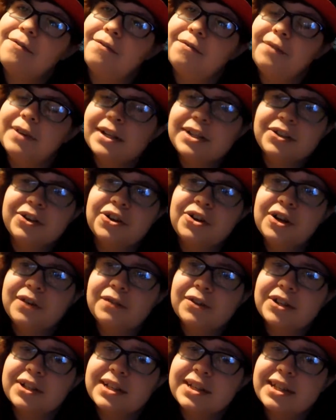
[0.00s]
fictional
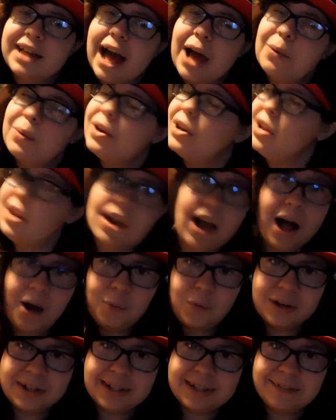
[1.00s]
universes that I would not
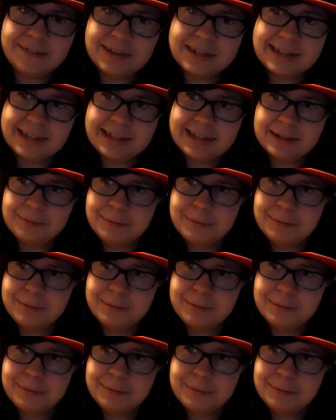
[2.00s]
want to visit